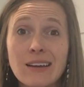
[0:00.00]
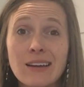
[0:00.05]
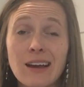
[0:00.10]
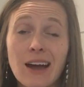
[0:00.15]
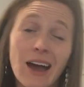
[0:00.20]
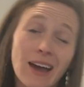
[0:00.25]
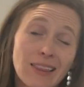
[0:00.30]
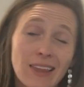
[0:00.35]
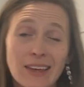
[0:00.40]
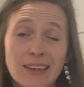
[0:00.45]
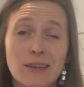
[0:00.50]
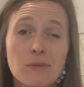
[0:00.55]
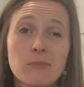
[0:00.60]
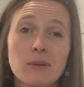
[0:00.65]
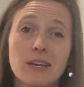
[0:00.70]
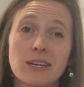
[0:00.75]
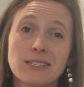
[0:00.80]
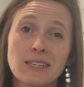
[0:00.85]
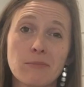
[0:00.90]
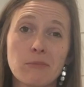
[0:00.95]
like it
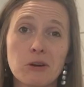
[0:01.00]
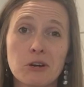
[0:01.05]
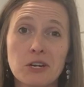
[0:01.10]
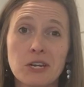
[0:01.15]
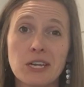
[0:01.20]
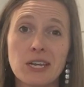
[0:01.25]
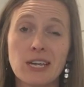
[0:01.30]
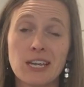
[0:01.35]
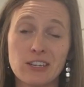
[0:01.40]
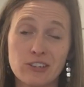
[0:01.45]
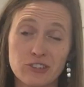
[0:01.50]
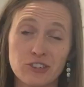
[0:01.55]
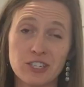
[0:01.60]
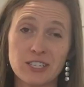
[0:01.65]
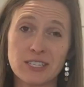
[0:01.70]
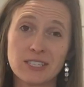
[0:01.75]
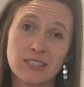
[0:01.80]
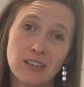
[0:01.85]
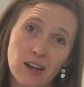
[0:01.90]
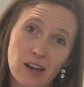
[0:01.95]
because I'm earning
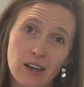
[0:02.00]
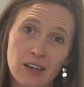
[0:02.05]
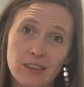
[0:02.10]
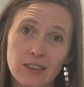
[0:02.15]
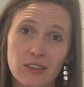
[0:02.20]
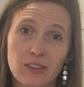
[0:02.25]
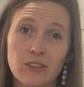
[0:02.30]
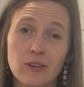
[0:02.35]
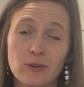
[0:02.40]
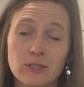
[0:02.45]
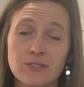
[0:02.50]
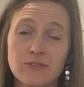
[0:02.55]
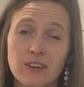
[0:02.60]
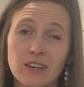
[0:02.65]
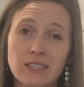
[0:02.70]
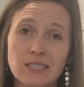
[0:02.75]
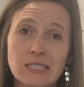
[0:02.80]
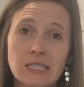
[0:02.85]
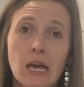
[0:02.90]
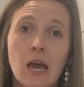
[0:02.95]
interest on those
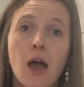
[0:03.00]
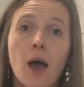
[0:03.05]
funds.